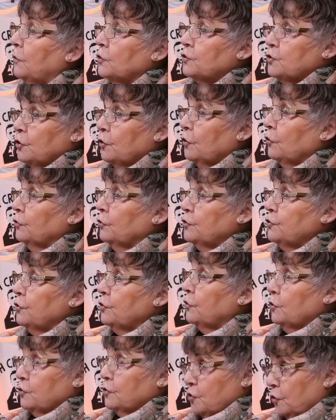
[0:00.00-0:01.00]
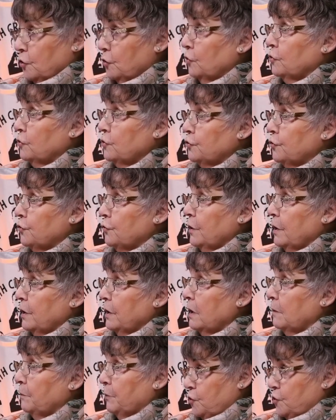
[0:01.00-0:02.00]
There's another story
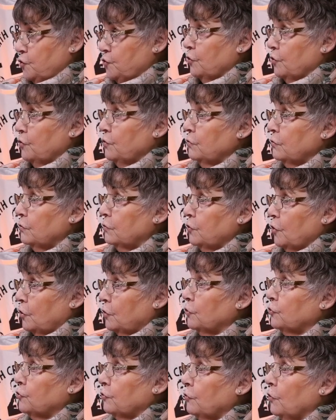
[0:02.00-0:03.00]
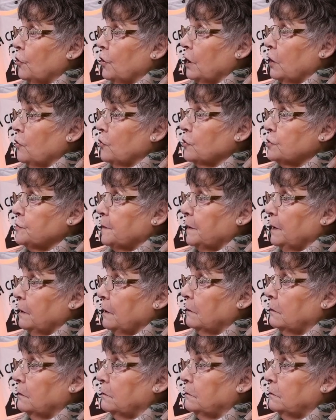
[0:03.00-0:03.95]
about you down at the Royal Hospital.